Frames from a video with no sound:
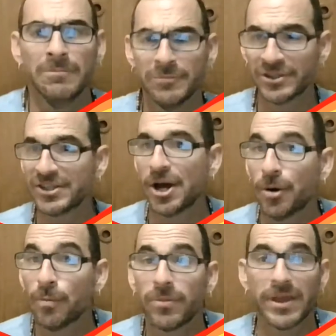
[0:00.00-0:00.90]

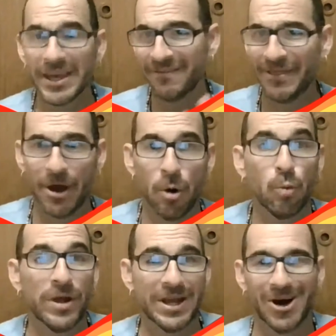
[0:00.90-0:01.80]
So, even though
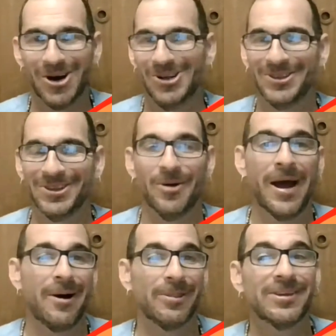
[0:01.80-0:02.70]
we all know
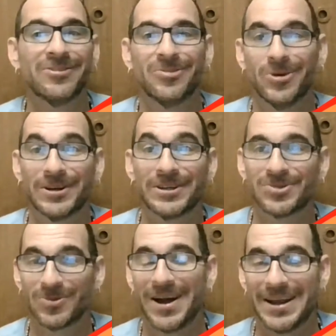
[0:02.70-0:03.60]
how this works
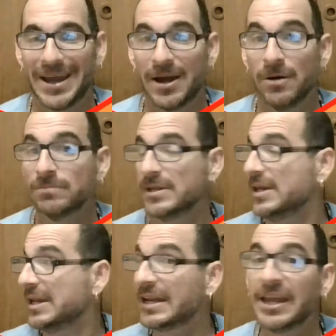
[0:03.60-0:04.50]
right now,
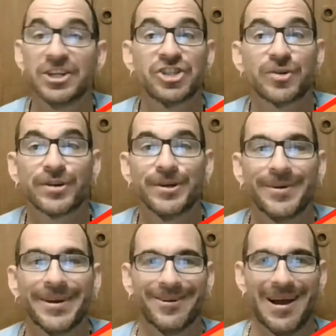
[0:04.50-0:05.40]
in case you're new
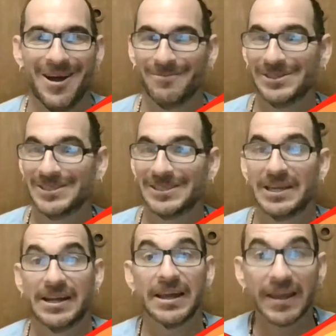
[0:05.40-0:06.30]
here, I'm just
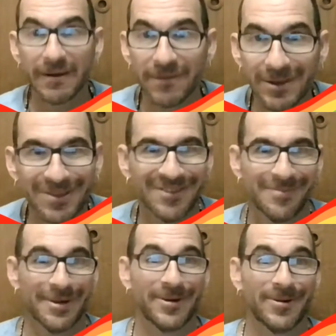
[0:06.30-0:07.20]
going to give you the
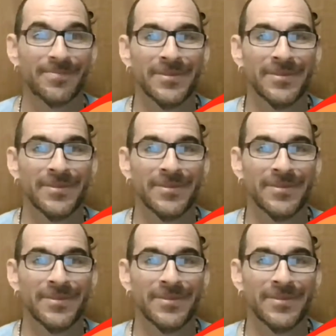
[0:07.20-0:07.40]
spiel.